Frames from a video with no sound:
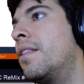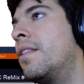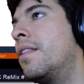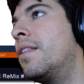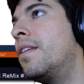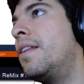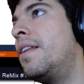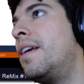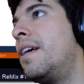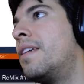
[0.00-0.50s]

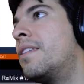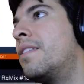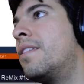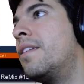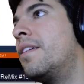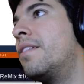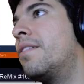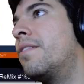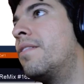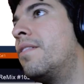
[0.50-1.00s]
The next
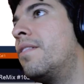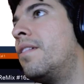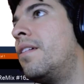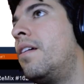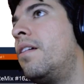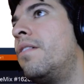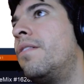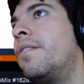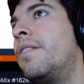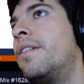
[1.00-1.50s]
literal,
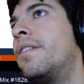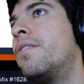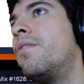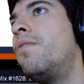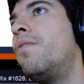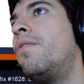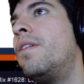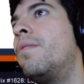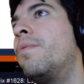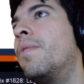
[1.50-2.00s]
oh, there's
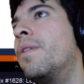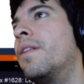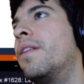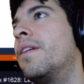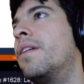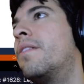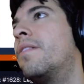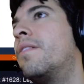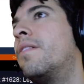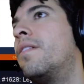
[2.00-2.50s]
only one
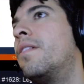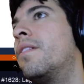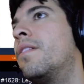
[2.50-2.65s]
literal.